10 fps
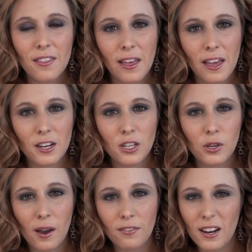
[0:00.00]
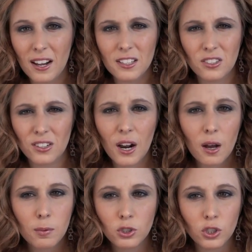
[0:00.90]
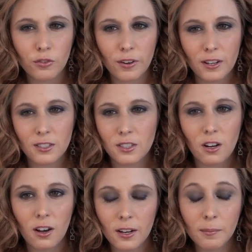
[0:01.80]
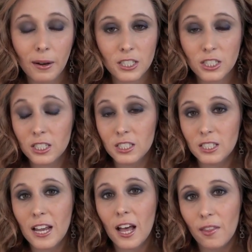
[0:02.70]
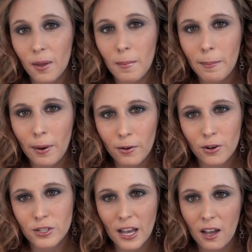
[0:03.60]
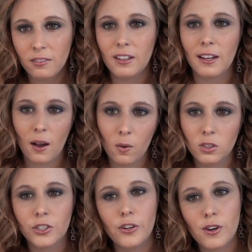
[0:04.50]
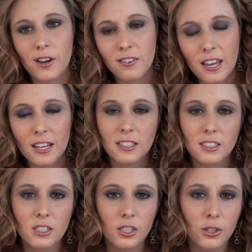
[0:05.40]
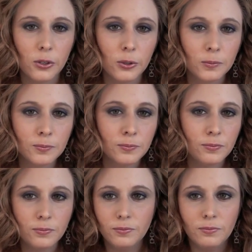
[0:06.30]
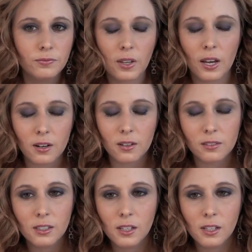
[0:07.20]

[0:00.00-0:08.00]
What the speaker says: then you have to answer a couple surveys, not much, just to tell them about yourself, like how old are you, do you have kids, do you, I don't know,